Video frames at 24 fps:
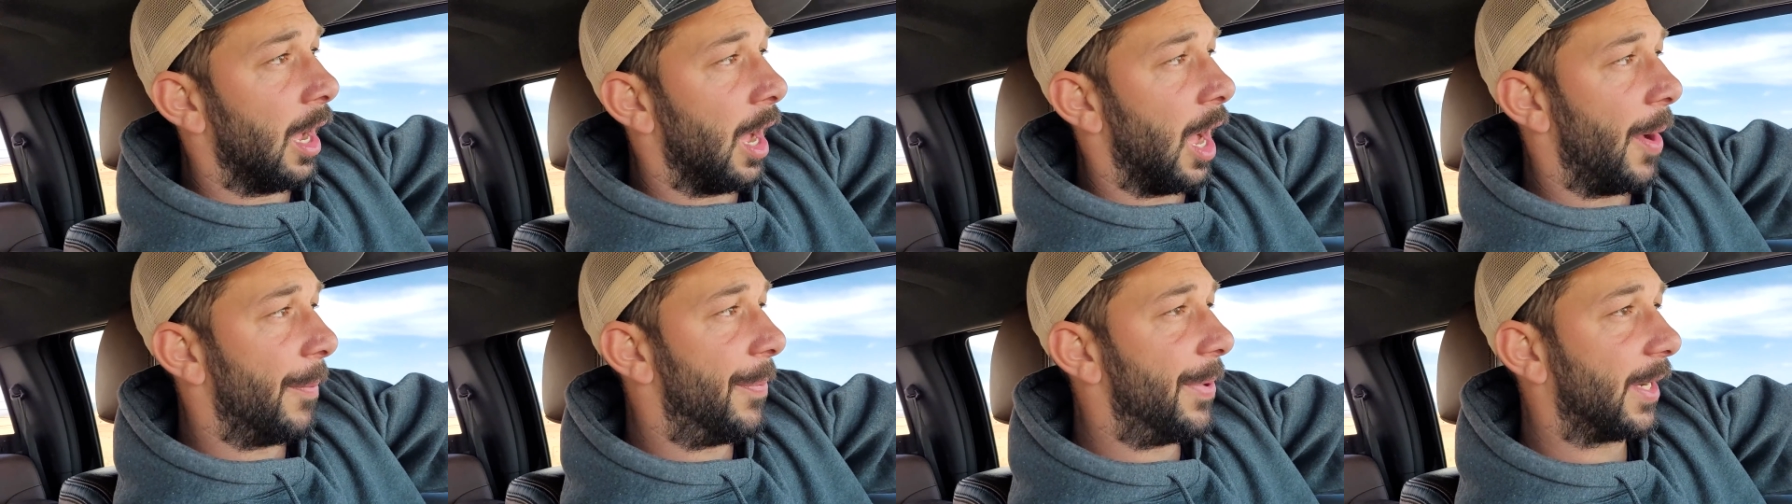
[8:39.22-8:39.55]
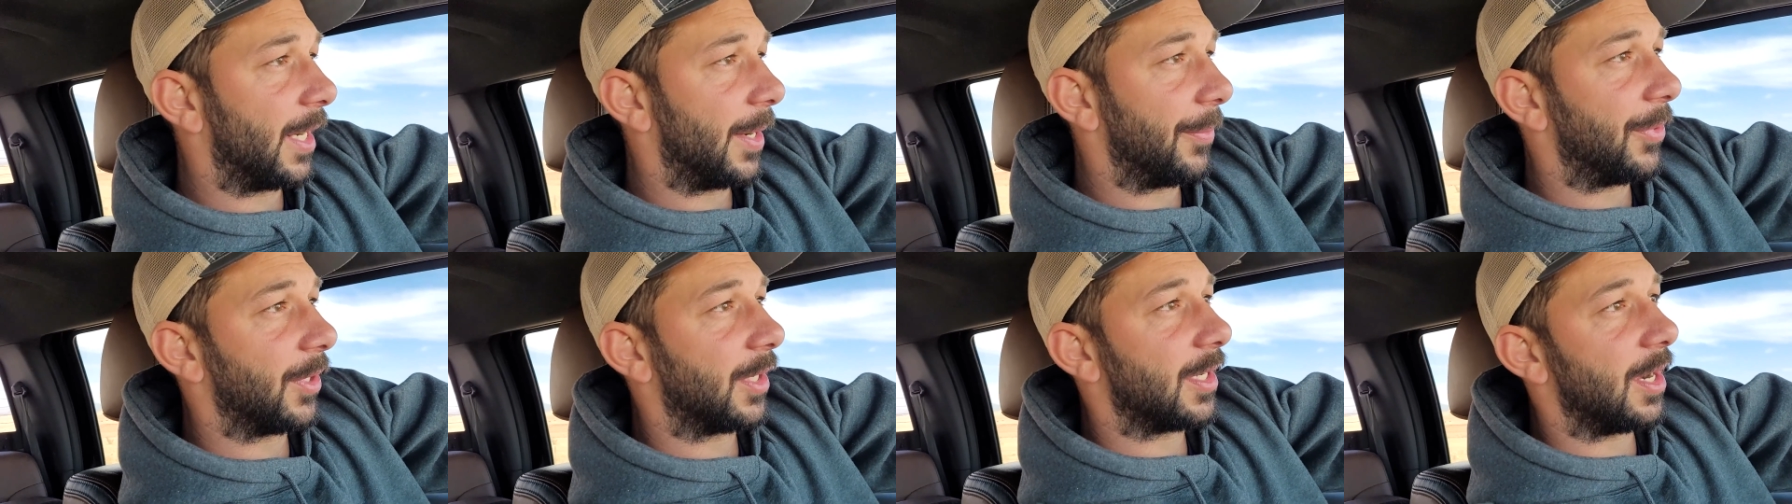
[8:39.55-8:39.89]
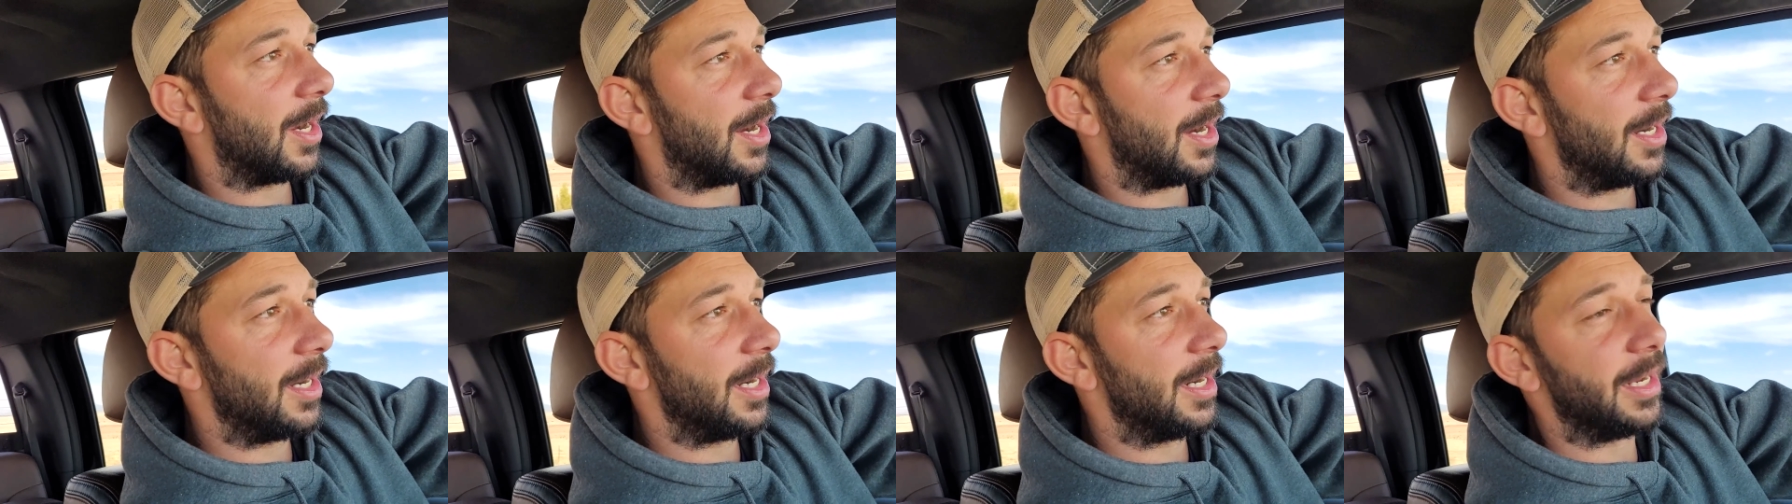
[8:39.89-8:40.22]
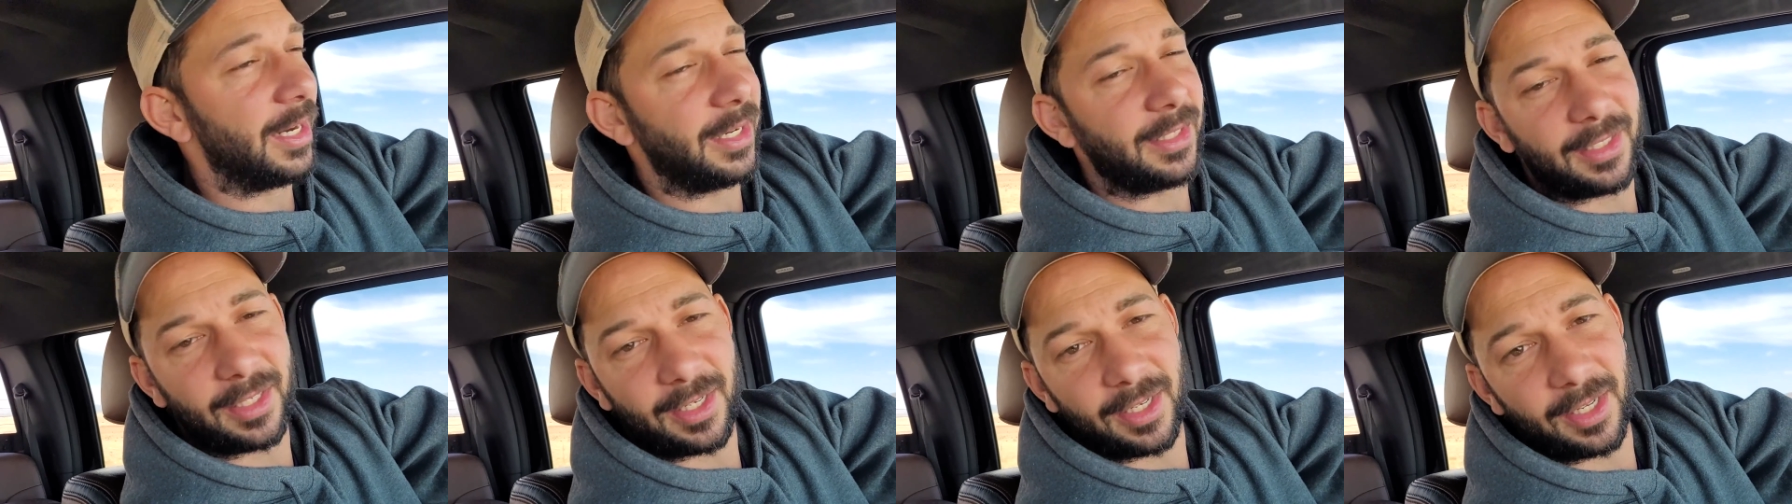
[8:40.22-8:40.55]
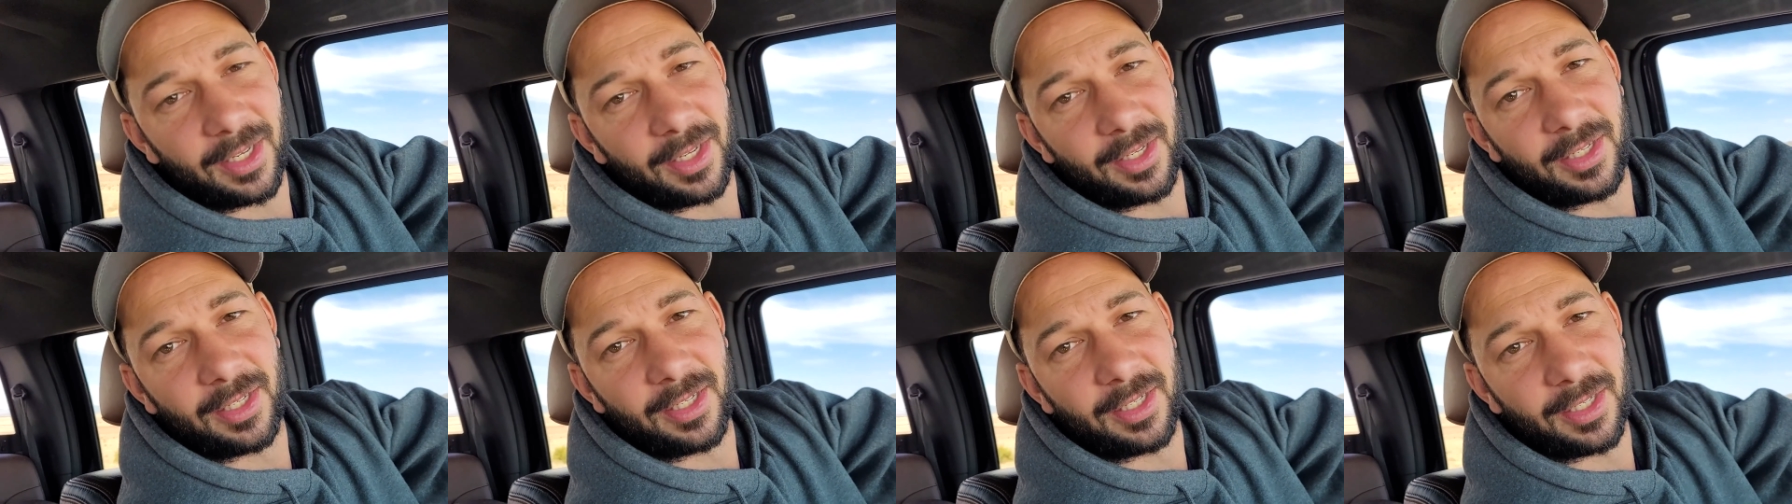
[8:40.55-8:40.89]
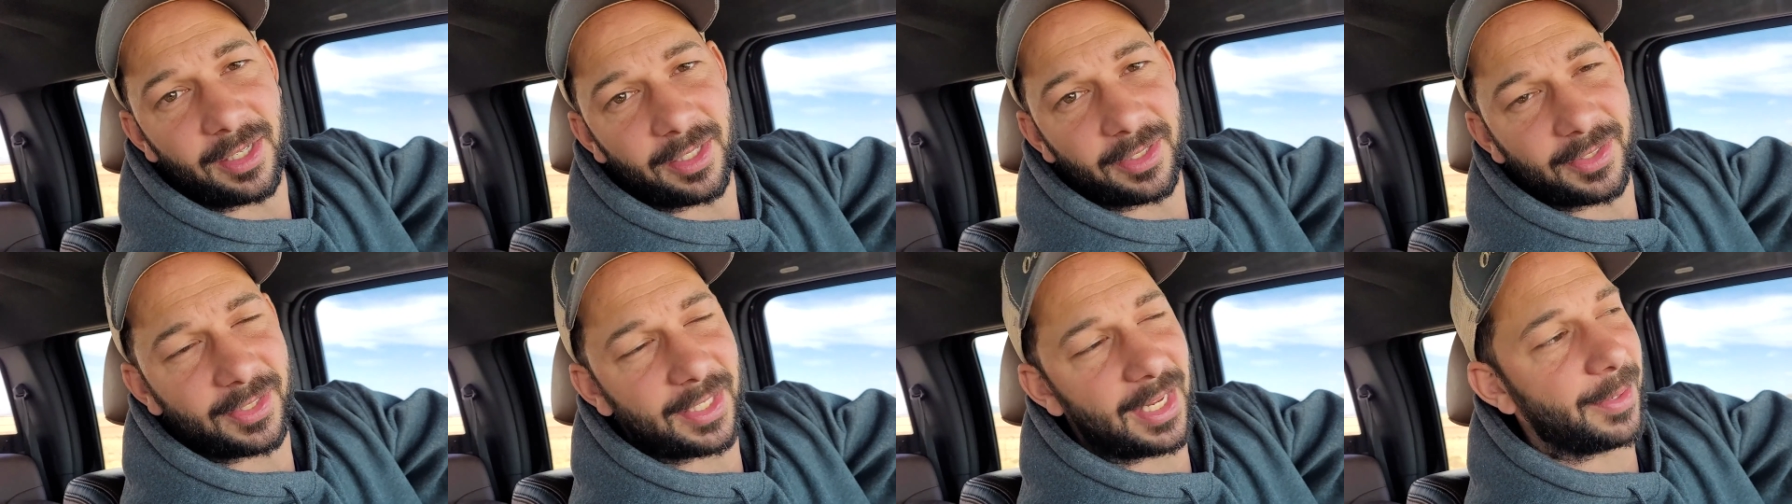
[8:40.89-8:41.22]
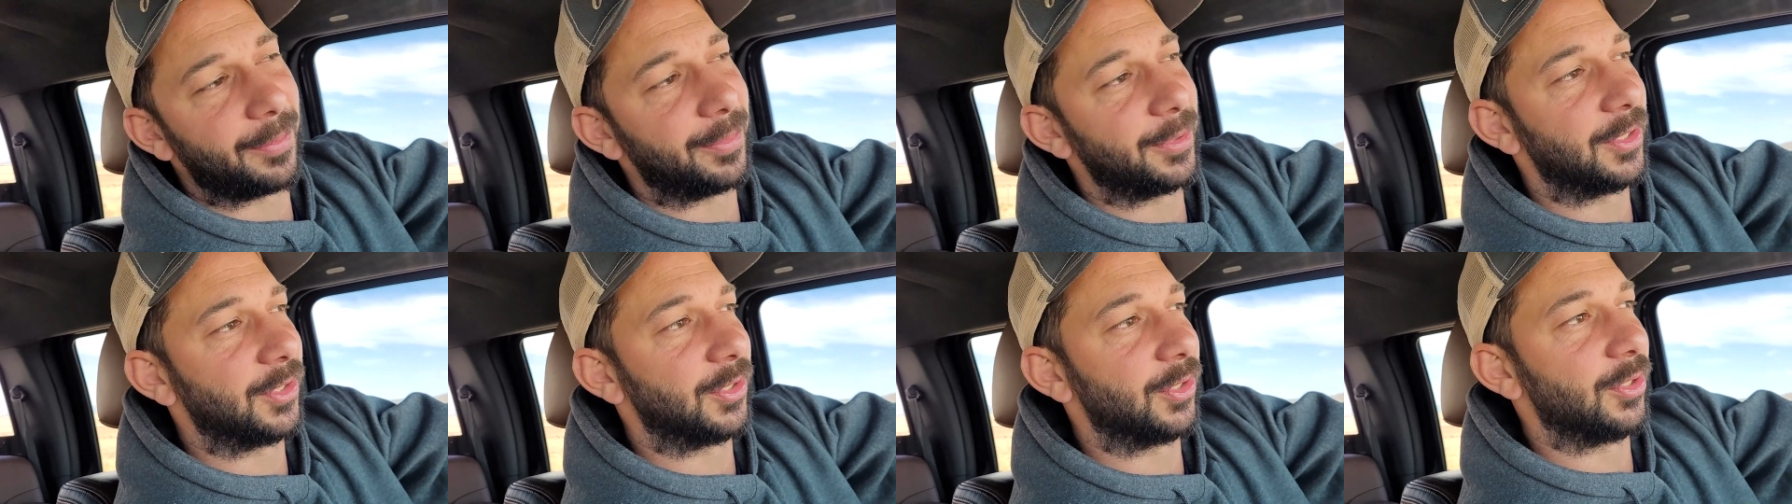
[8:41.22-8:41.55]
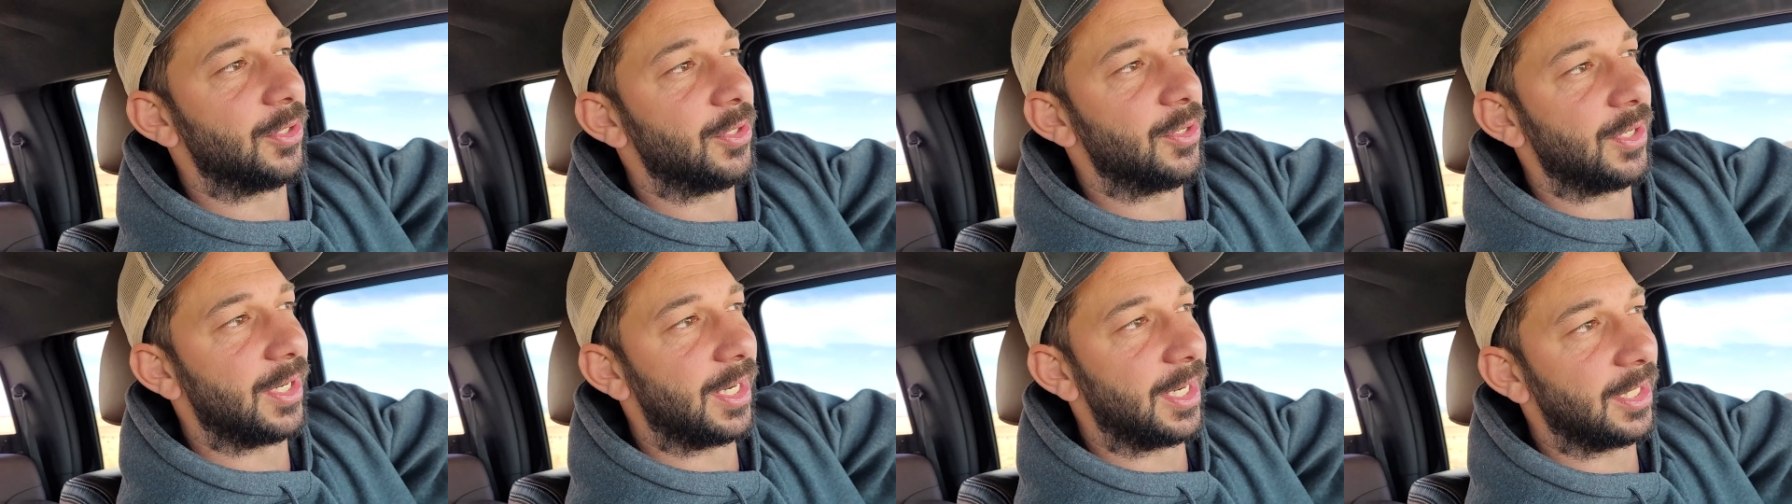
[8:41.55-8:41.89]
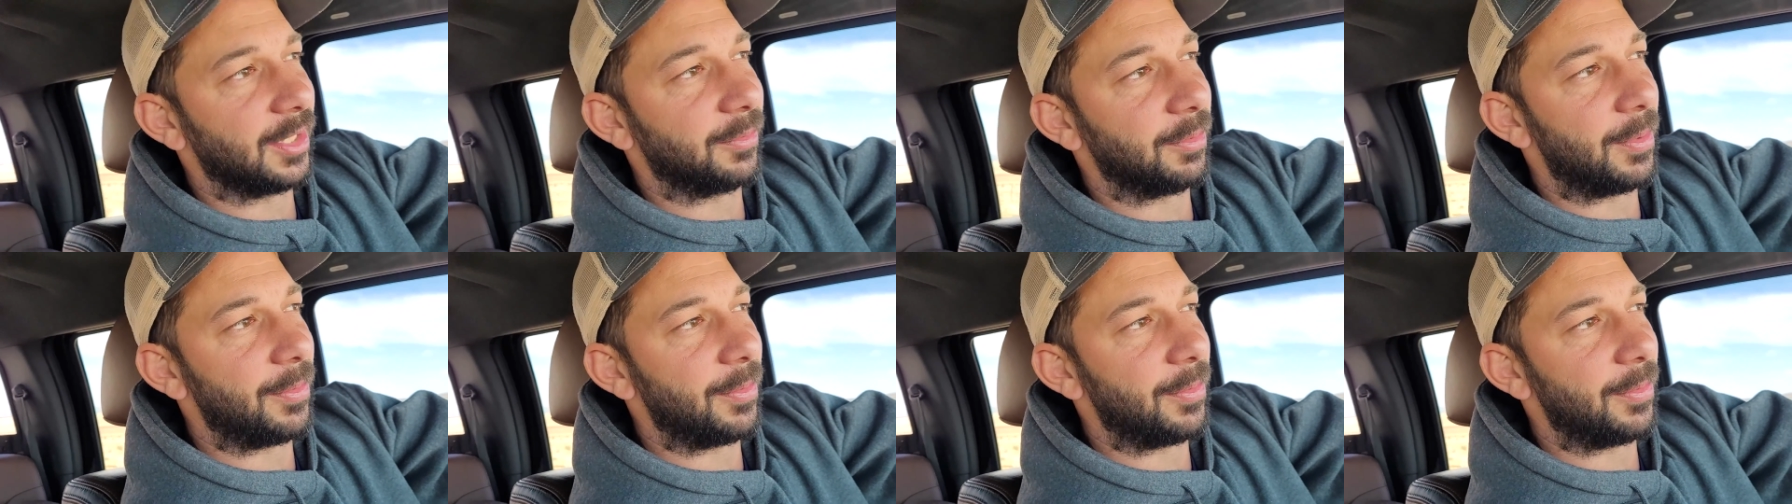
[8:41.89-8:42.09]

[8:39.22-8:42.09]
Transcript: I'll pick up the car, and then I'll, I'll stop and show you guys.